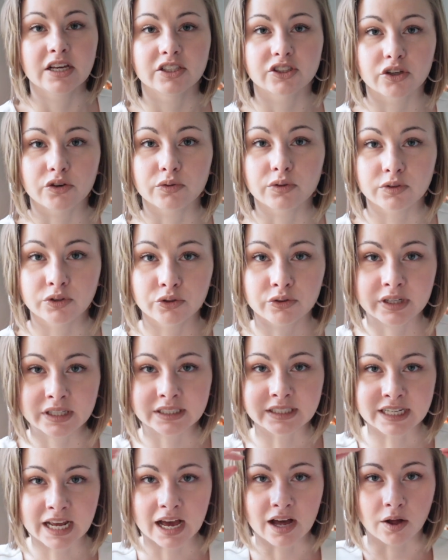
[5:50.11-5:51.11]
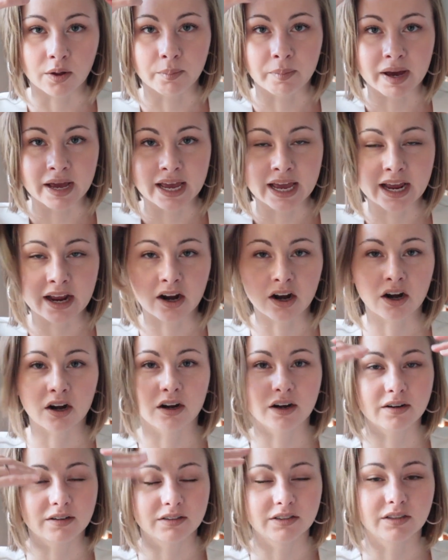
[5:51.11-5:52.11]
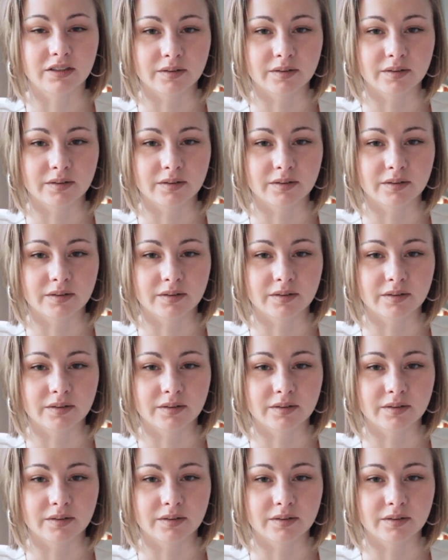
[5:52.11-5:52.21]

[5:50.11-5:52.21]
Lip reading: so you can tell my hair,